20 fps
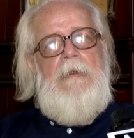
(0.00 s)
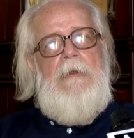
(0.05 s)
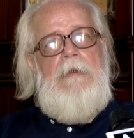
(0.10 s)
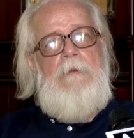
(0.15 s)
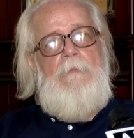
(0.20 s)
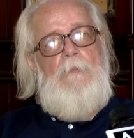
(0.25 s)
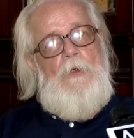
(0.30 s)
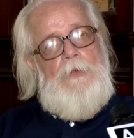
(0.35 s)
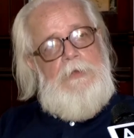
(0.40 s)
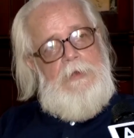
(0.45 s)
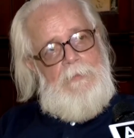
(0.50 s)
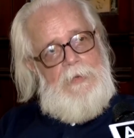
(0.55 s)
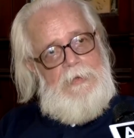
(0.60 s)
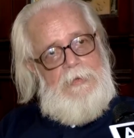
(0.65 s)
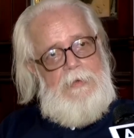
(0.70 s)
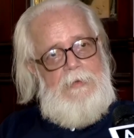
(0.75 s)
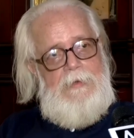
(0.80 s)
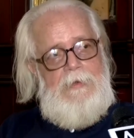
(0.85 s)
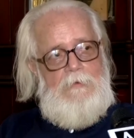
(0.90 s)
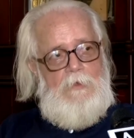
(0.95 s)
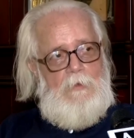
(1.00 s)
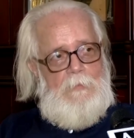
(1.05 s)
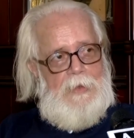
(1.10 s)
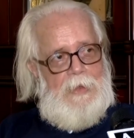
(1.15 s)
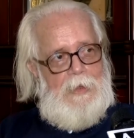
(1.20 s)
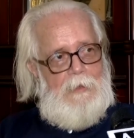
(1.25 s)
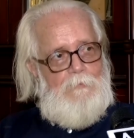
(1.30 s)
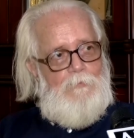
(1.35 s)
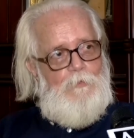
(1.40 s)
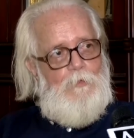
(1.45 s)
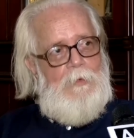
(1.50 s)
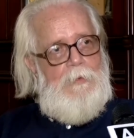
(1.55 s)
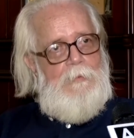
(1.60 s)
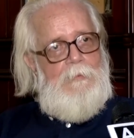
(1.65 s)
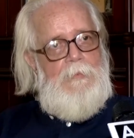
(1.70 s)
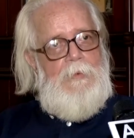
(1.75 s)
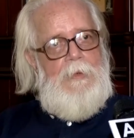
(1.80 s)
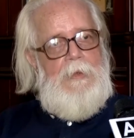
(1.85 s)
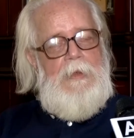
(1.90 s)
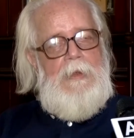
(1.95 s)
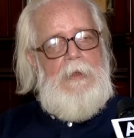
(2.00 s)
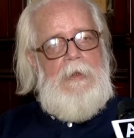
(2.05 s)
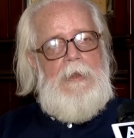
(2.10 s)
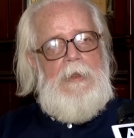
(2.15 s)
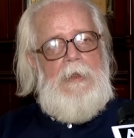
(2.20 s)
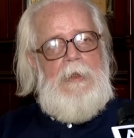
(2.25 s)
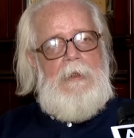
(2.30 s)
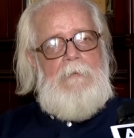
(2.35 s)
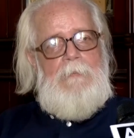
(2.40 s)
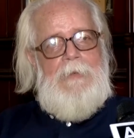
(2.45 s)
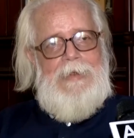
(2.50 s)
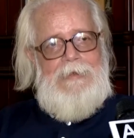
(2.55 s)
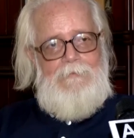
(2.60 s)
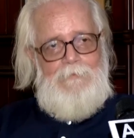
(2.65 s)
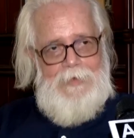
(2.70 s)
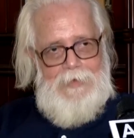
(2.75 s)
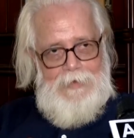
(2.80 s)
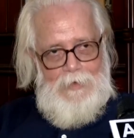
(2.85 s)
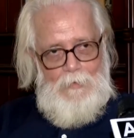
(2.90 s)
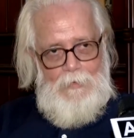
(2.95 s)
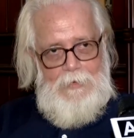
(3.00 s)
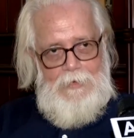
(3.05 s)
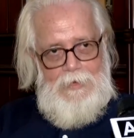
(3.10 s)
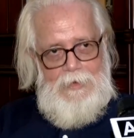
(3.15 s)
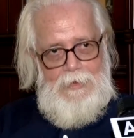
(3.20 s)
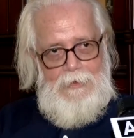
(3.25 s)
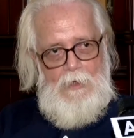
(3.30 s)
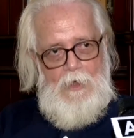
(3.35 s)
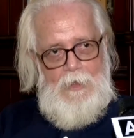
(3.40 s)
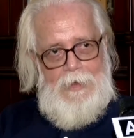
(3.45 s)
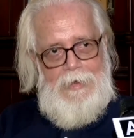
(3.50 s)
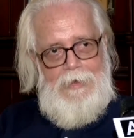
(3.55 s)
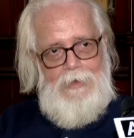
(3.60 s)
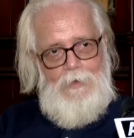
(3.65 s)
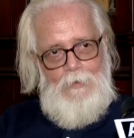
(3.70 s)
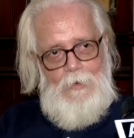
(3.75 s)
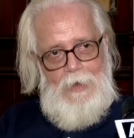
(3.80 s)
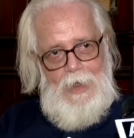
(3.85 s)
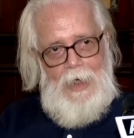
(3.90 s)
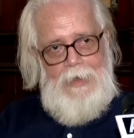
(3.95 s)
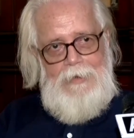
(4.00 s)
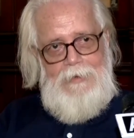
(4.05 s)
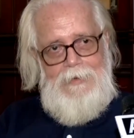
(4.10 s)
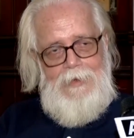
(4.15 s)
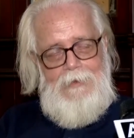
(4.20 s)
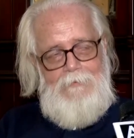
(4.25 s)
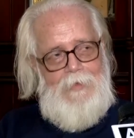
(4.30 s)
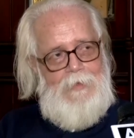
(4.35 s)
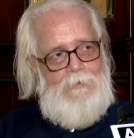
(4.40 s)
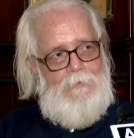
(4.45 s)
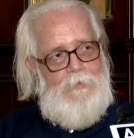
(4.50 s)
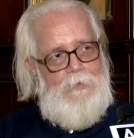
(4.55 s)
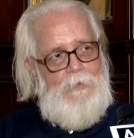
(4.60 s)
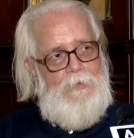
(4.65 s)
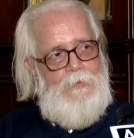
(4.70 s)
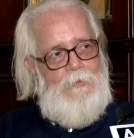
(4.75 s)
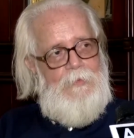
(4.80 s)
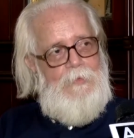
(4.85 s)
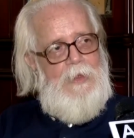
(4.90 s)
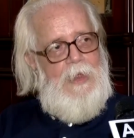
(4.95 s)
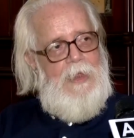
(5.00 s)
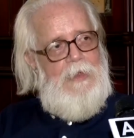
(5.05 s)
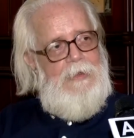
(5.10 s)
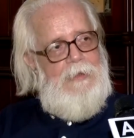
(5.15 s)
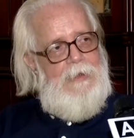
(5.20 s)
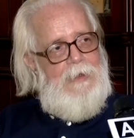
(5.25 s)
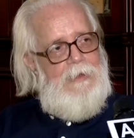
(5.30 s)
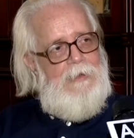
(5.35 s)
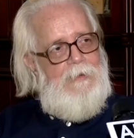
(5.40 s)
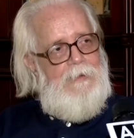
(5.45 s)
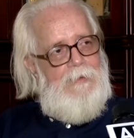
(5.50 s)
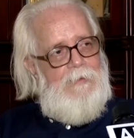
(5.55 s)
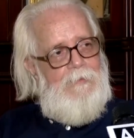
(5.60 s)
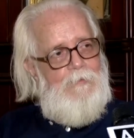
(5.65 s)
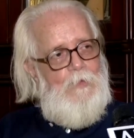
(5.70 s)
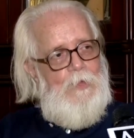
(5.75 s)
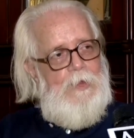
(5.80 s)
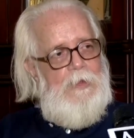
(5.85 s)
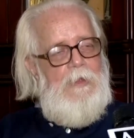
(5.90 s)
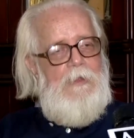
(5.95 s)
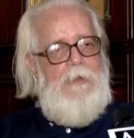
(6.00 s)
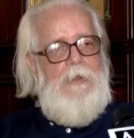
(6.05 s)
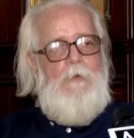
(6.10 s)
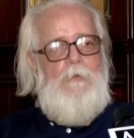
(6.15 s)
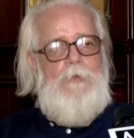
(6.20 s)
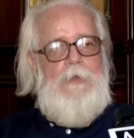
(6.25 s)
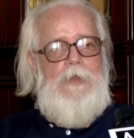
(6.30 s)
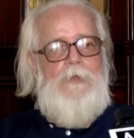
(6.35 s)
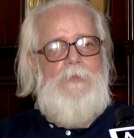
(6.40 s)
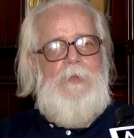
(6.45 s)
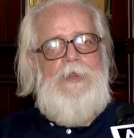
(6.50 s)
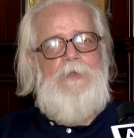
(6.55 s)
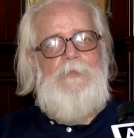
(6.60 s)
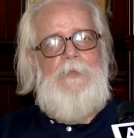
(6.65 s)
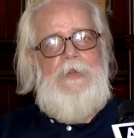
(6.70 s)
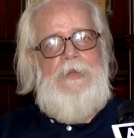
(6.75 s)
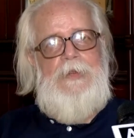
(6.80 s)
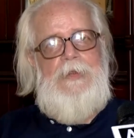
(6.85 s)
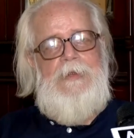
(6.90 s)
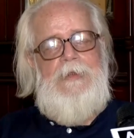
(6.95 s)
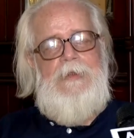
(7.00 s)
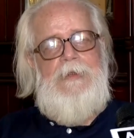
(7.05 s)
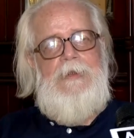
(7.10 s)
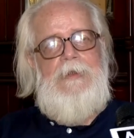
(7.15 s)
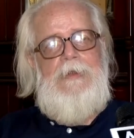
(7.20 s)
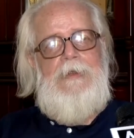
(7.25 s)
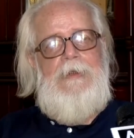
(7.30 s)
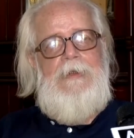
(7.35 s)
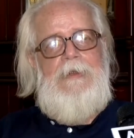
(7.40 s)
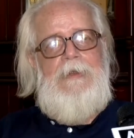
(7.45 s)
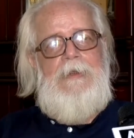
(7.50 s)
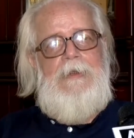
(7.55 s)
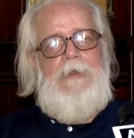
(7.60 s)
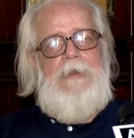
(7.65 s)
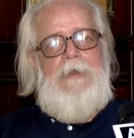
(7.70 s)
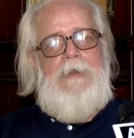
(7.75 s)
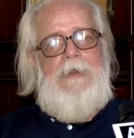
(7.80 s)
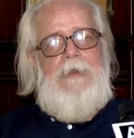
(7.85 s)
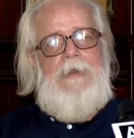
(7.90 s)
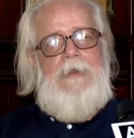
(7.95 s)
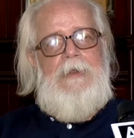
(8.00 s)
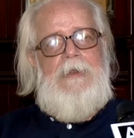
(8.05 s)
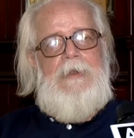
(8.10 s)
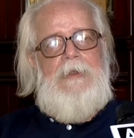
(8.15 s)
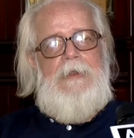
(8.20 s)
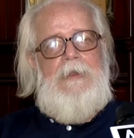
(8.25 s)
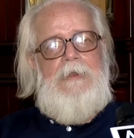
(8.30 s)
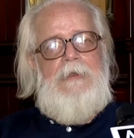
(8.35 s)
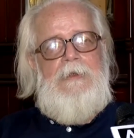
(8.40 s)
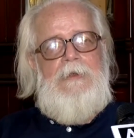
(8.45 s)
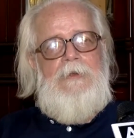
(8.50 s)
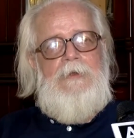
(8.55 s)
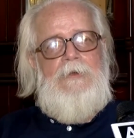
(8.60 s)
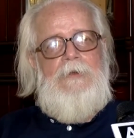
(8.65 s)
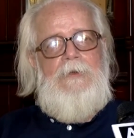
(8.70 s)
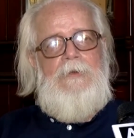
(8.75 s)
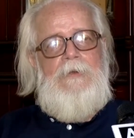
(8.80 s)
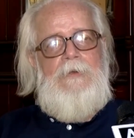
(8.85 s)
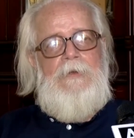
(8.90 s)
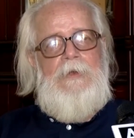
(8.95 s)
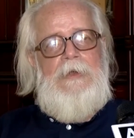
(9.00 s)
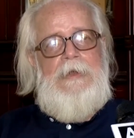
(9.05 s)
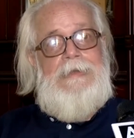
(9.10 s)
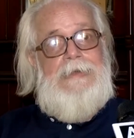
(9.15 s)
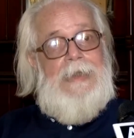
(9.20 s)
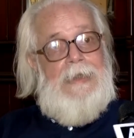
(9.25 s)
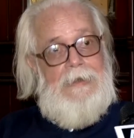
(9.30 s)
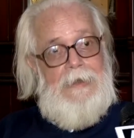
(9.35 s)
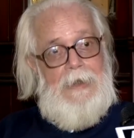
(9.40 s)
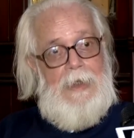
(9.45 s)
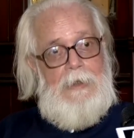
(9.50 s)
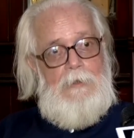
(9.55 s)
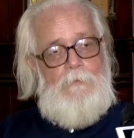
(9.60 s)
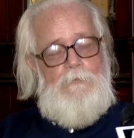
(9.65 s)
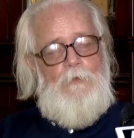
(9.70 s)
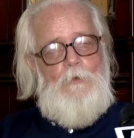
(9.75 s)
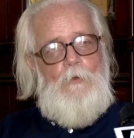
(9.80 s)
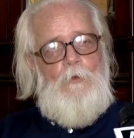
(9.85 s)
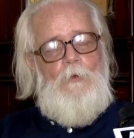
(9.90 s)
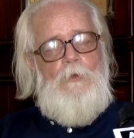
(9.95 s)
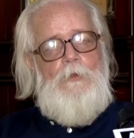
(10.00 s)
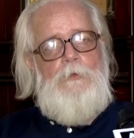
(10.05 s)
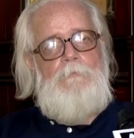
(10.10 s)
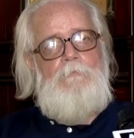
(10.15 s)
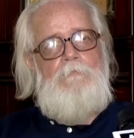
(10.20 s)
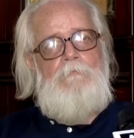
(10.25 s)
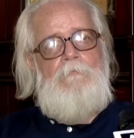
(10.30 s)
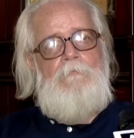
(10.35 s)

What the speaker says: In both the missions, it will be helpful. Because without docking, you can't survive. You can't really work on outer space missions. So in Chandrayaan 4,